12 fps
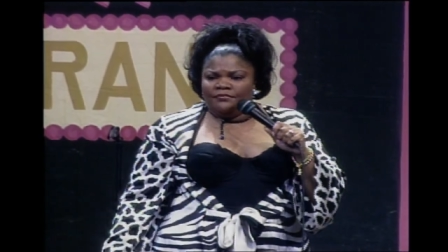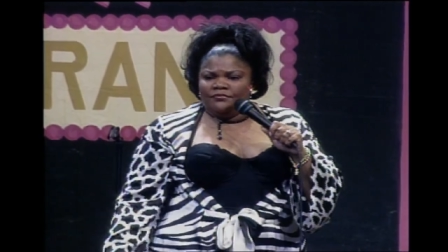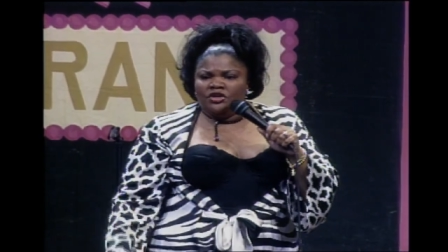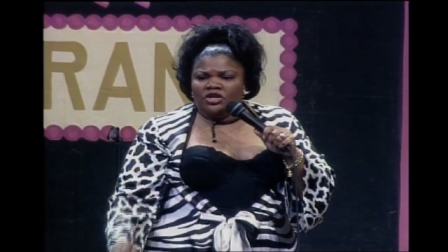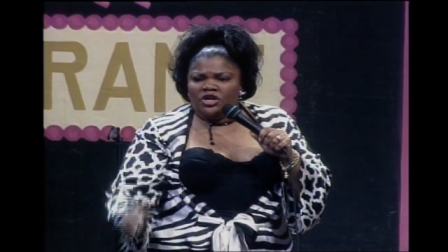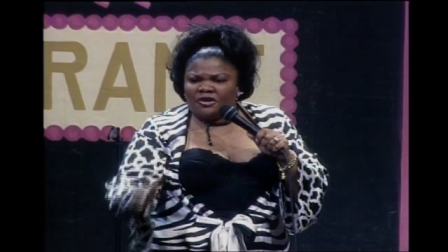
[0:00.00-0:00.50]

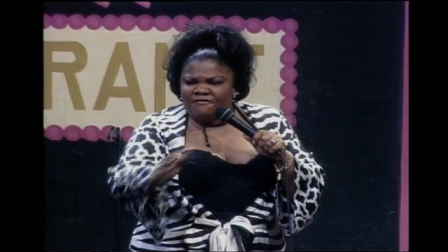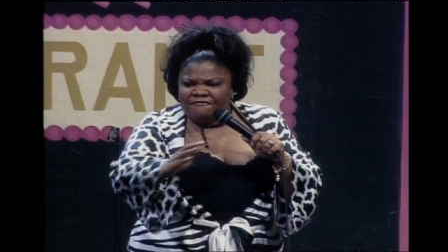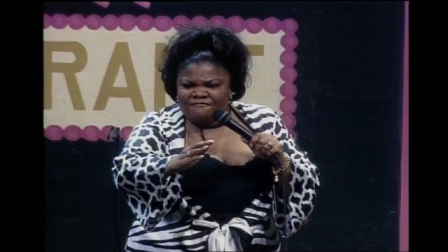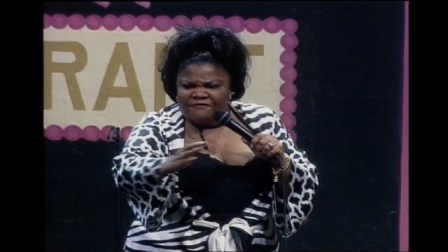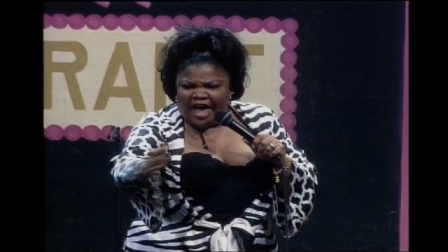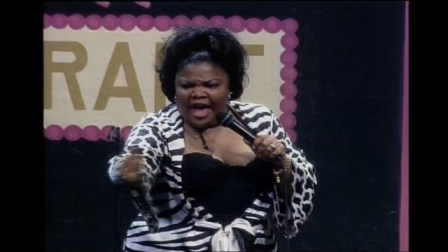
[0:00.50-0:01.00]
You look
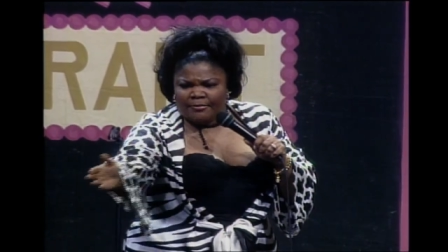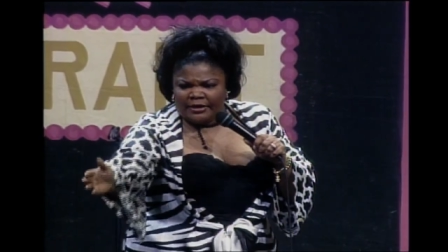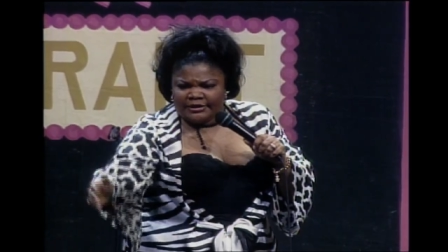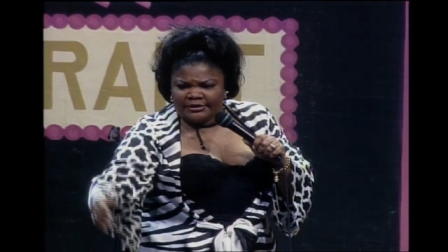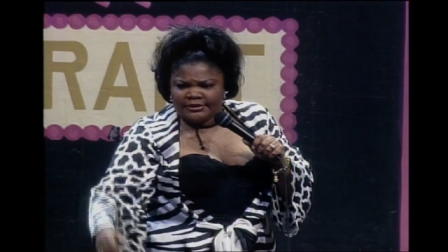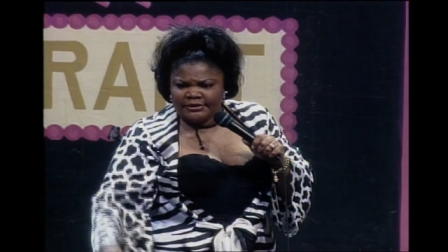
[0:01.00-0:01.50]

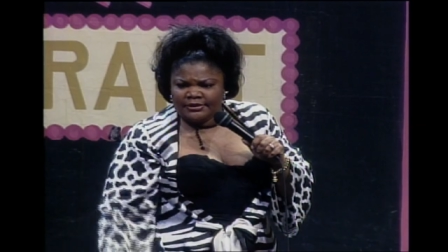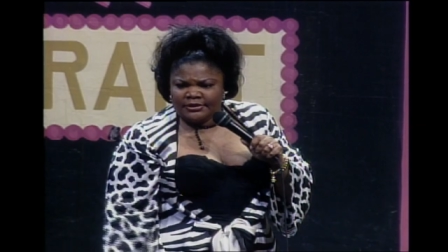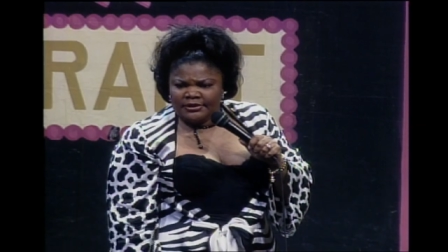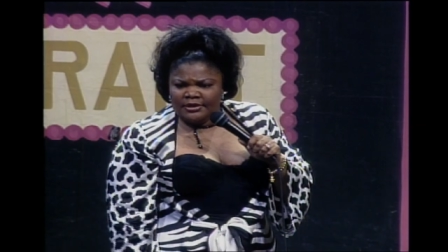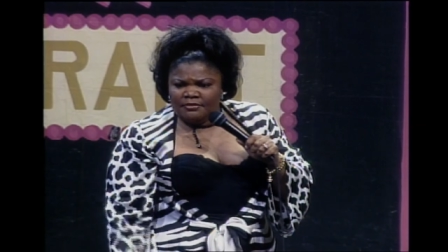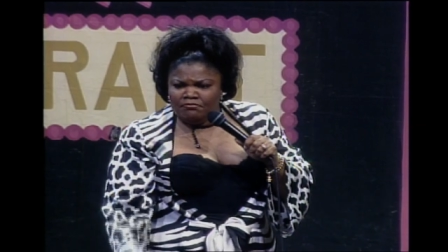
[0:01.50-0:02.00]
fabulous.
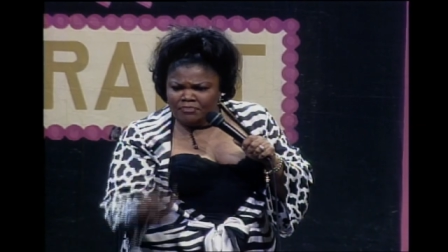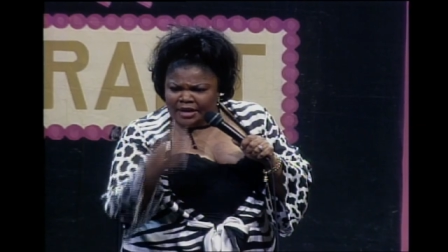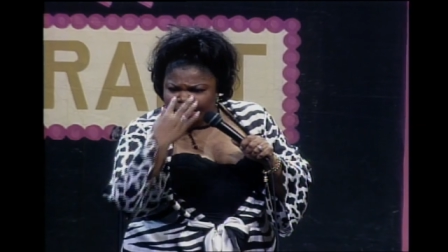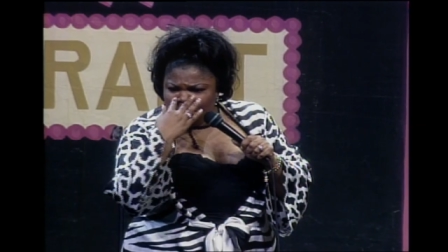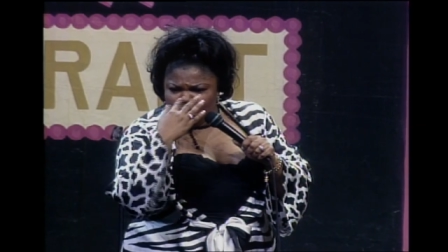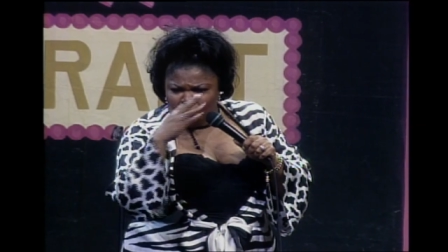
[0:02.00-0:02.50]
Me
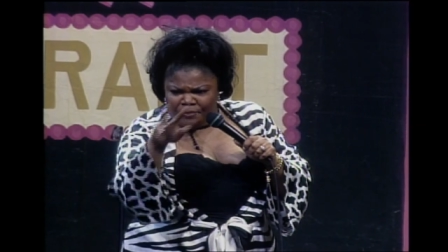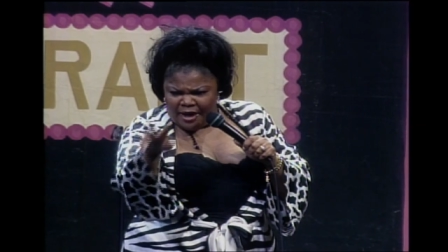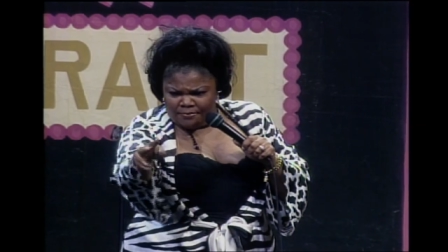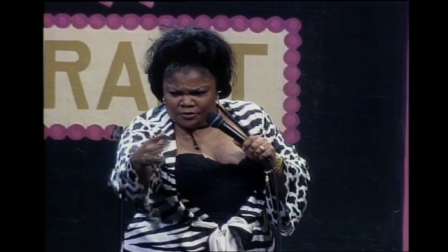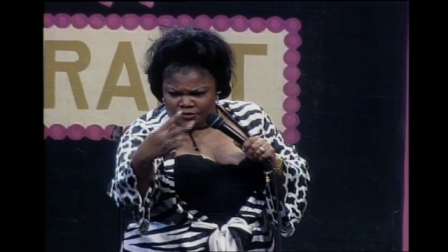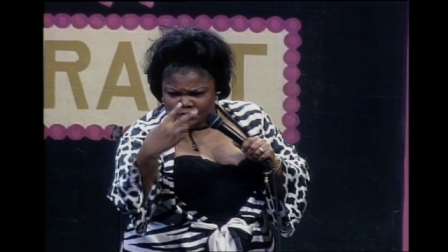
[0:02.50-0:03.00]
and you,
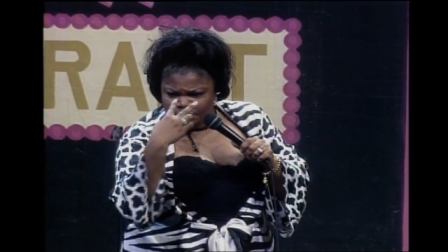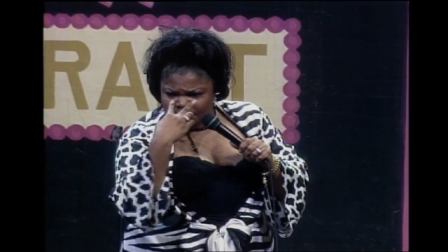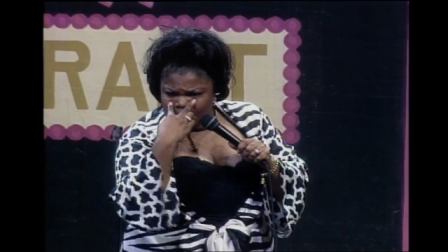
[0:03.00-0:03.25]
Pebbles.